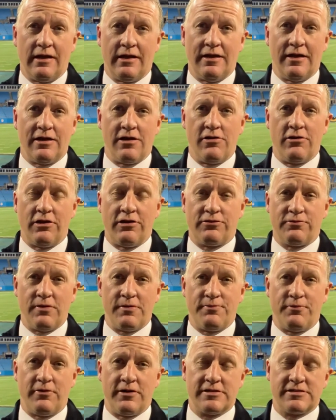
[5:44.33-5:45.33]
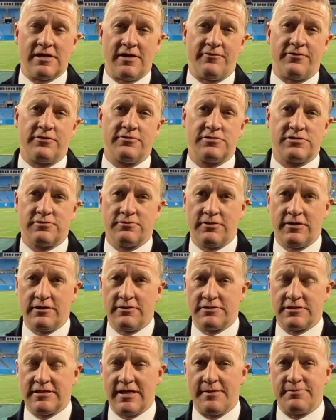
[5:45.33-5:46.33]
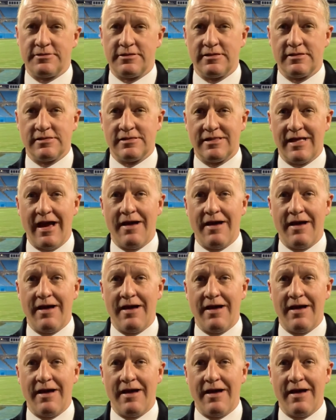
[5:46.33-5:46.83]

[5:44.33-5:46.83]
getting only three points off those three interceptions.